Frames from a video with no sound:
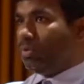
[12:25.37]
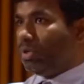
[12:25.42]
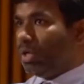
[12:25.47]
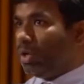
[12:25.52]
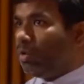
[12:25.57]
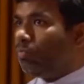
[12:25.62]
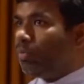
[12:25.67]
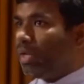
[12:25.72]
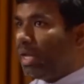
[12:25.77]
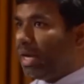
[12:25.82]

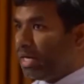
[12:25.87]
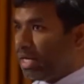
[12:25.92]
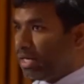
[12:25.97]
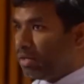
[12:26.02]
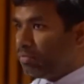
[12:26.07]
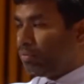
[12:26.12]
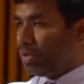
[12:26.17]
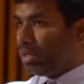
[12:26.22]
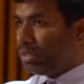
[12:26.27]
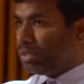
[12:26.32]
Now we
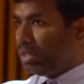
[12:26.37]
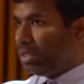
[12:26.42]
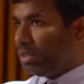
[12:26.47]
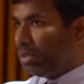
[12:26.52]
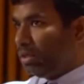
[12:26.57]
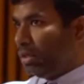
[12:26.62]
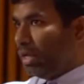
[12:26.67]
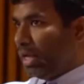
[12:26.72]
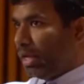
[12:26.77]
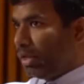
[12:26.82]
identified that
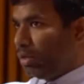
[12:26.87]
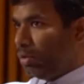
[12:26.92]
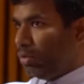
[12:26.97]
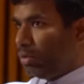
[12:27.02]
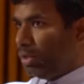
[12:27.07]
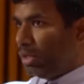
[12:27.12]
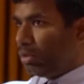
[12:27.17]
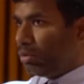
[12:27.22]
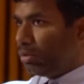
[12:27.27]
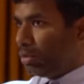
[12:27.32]

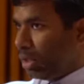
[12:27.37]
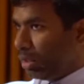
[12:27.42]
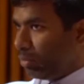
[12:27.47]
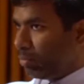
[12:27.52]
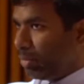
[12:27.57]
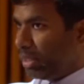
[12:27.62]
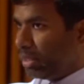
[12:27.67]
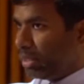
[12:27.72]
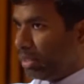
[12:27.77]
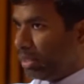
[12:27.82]
acute and
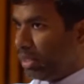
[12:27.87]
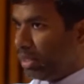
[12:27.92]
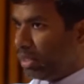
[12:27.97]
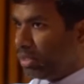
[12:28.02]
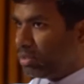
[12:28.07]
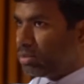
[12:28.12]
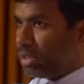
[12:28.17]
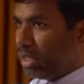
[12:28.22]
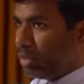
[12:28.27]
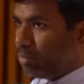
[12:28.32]
chronic
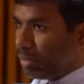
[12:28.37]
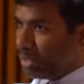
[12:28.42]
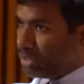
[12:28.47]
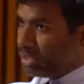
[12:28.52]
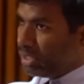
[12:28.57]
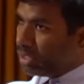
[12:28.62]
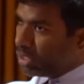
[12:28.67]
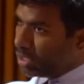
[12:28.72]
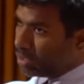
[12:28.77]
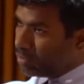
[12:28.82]
pancreatitis are
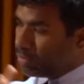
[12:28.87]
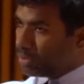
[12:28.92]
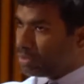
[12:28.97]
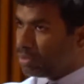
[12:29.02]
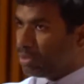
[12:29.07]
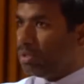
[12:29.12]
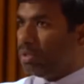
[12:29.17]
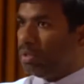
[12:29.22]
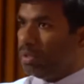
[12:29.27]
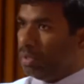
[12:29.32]
presenting with
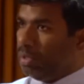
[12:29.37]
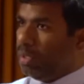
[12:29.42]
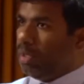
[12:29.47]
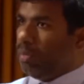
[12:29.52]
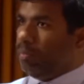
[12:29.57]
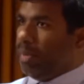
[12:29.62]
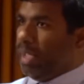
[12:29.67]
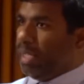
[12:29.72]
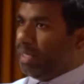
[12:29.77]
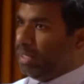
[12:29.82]

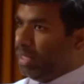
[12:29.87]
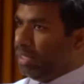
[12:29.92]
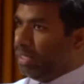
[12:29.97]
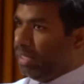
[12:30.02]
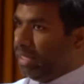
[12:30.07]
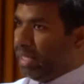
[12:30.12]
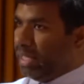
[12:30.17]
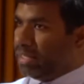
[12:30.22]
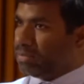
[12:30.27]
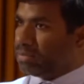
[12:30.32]

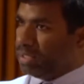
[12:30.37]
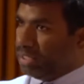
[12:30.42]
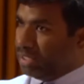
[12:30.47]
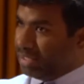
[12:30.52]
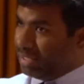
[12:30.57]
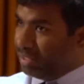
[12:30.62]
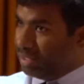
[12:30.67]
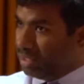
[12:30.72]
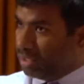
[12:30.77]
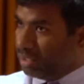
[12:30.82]
pancreatic cancer
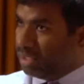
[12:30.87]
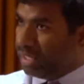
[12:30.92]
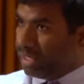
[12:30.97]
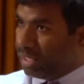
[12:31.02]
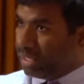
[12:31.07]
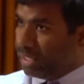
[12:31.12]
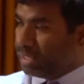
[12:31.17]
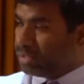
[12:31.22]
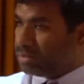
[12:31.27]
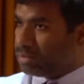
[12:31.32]
at an
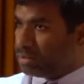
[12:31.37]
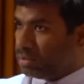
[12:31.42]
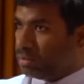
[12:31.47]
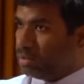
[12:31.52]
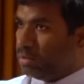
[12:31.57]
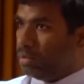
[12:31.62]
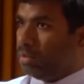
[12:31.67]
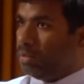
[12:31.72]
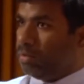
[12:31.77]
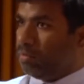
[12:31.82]
earlier age,
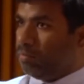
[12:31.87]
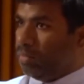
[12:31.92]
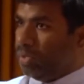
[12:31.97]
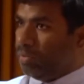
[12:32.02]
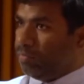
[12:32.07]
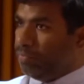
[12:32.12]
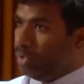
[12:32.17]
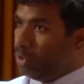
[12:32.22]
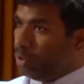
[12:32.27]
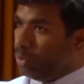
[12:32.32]

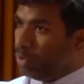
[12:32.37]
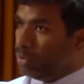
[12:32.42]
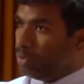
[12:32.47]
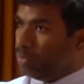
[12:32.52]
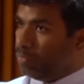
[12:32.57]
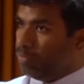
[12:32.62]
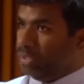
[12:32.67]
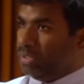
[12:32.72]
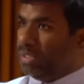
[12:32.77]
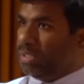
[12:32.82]
but we don't
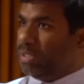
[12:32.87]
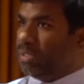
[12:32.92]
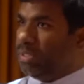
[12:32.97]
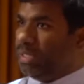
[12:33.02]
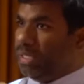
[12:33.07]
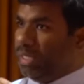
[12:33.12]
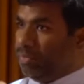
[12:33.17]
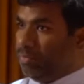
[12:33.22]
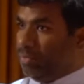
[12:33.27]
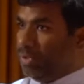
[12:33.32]
know whether
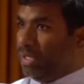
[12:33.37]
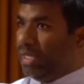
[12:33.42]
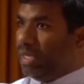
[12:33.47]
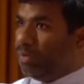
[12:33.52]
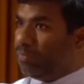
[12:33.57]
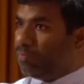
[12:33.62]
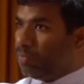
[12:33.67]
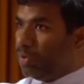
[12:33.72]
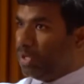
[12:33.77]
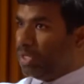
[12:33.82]
it will
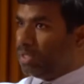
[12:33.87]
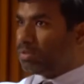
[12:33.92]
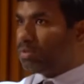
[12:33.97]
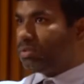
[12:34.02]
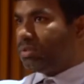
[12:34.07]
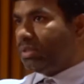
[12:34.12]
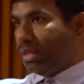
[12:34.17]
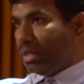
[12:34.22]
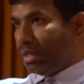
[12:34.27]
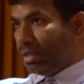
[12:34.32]
influence
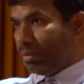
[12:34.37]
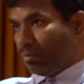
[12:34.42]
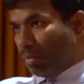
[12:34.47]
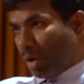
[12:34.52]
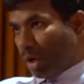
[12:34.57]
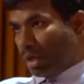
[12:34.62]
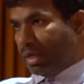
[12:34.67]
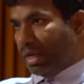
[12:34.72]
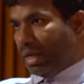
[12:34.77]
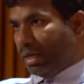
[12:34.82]
the
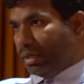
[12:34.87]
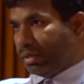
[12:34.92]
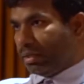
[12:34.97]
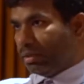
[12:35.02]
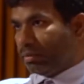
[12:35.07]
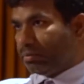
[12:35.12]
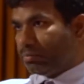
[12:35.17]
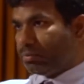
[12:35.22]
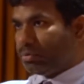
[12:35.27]
mortality.